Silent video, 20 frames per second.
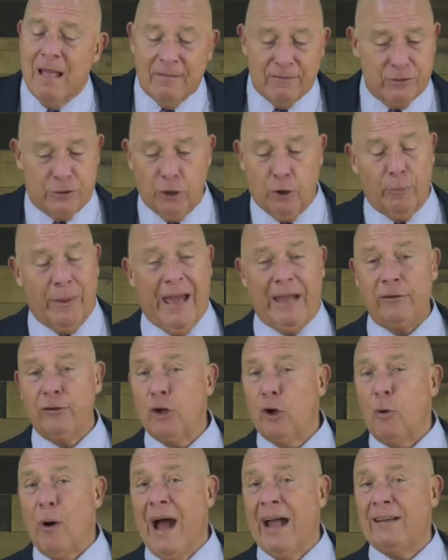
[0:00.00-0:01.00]
Job had
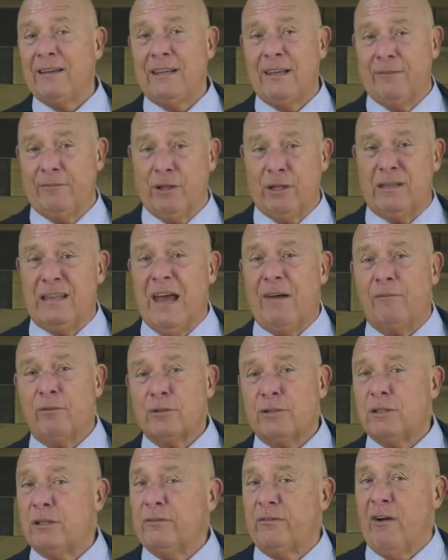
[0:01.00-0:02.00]
no idea of the
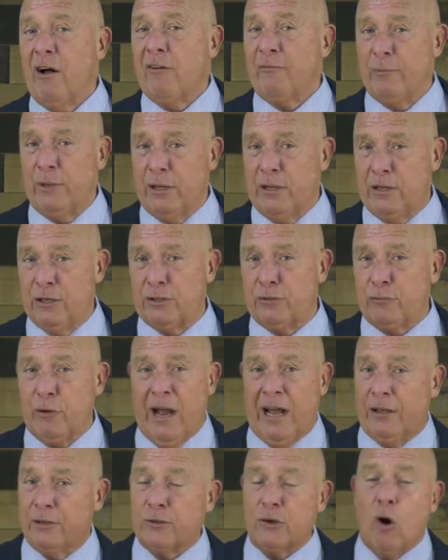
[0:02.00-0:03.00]
devil's involvement in his
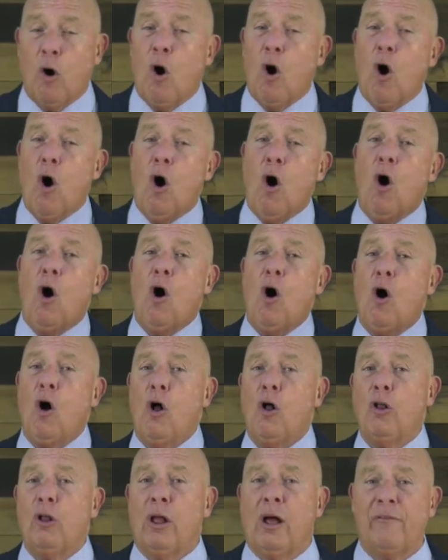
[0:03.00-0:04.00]
trials.
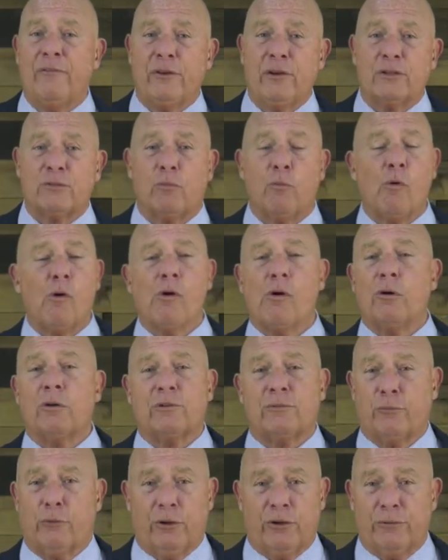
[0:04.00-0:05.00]
All of his
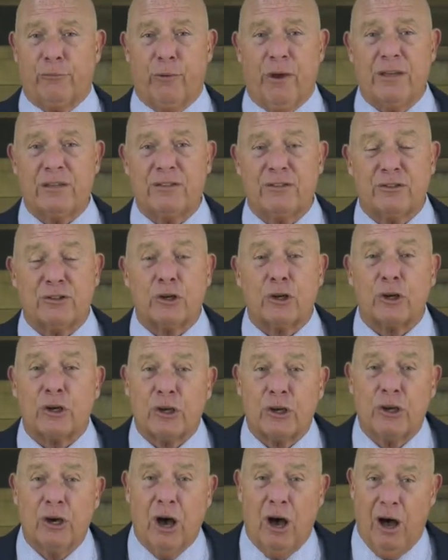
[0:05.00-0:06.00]
words were addressed to
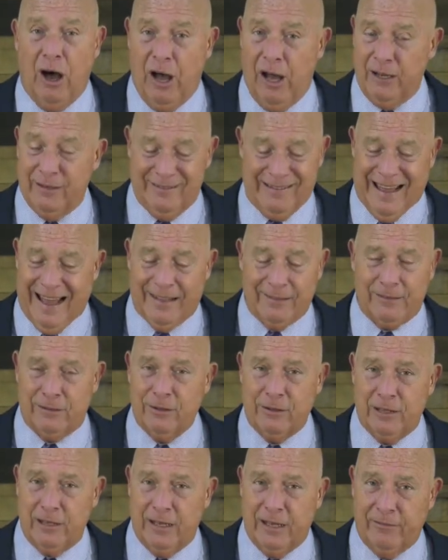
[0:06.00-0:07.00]
God, not
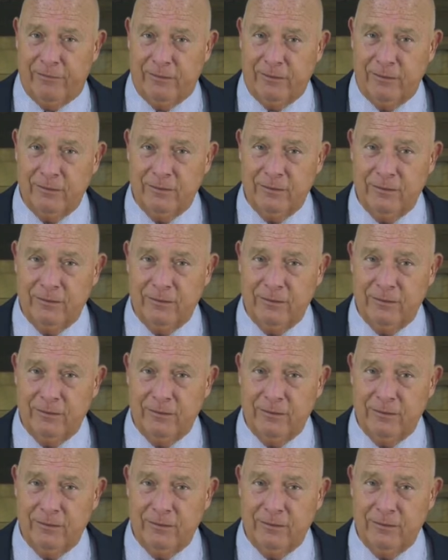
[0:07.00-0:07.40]
to the devil.